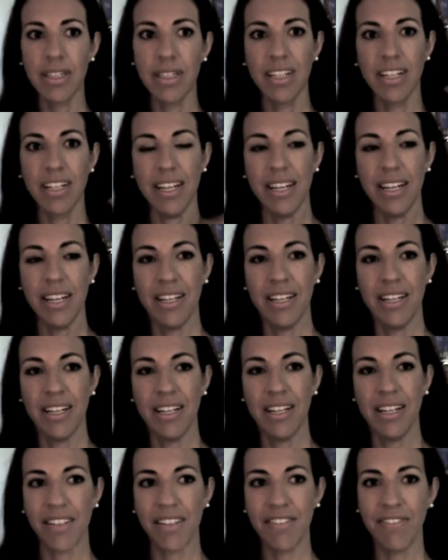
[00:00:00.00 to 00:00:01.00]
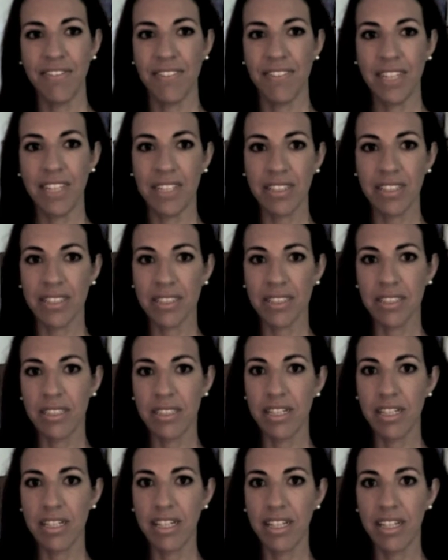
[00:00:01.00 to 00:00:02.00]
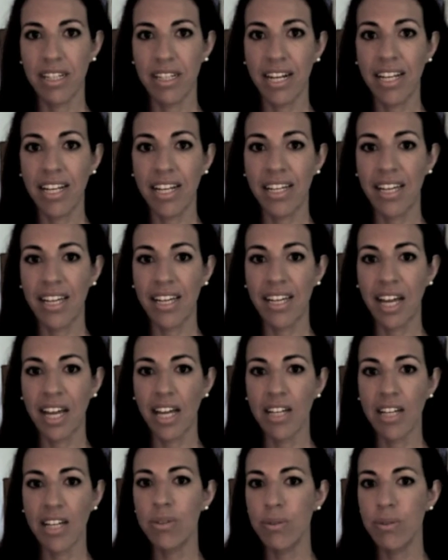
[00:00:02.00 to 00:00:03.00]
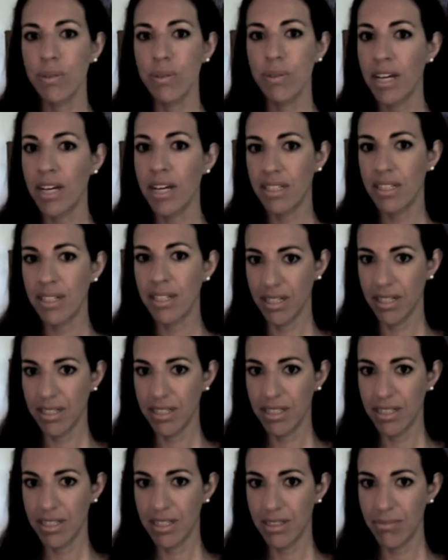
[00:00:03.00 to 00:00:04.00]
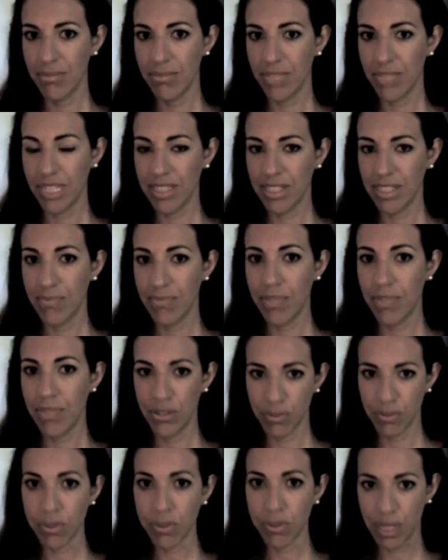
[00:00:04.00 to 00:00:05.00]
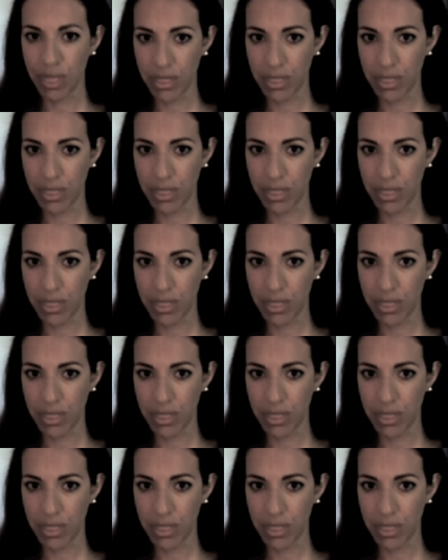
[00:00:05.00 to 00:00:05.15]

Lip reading: And I feel that I can do that because I've been through it.